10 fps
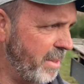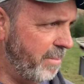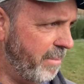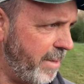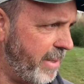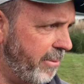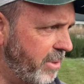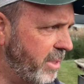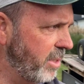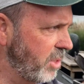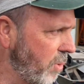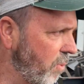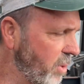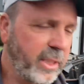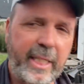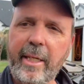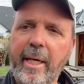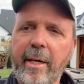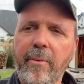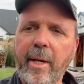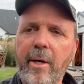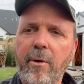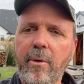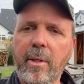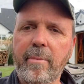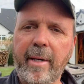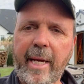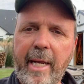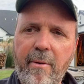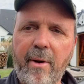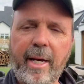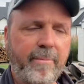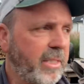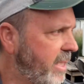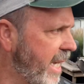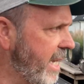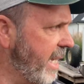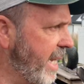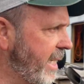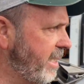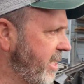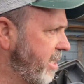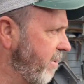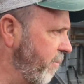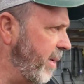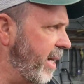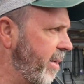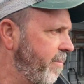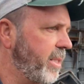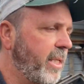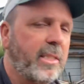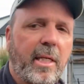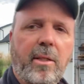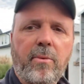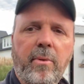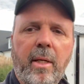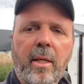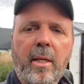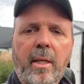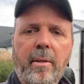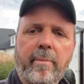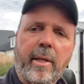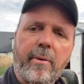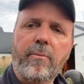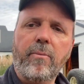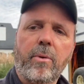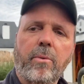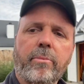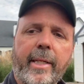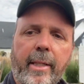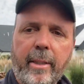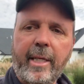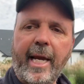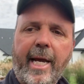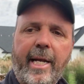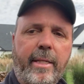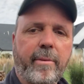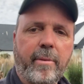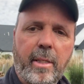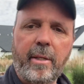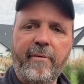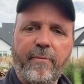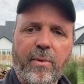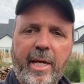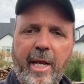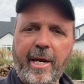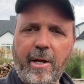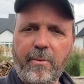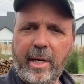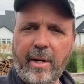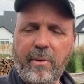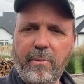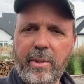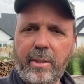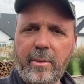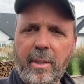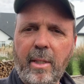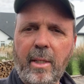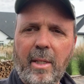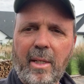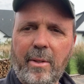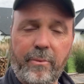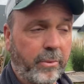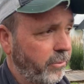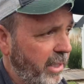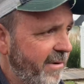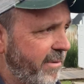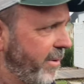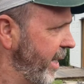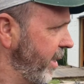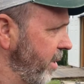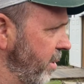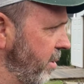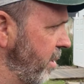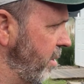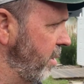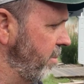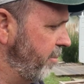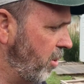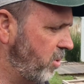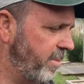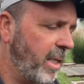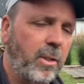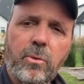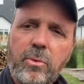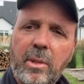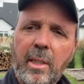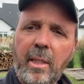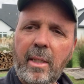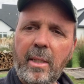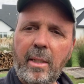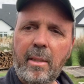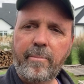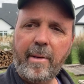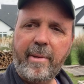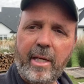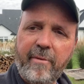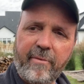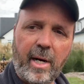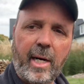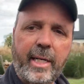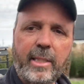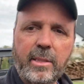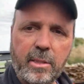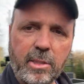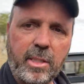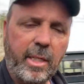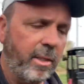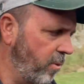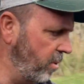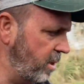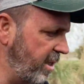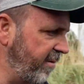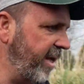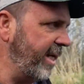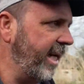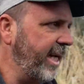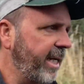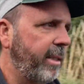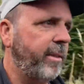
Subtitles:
maybe it was in the stores then, I don't know. But anyway, I'm just taking guesses on how to put this on. But we're going to take a look at it, and if we can get it on there, we will. We're going to drive it around and poke some holes. Probably be good for ice and snow and stuff like that.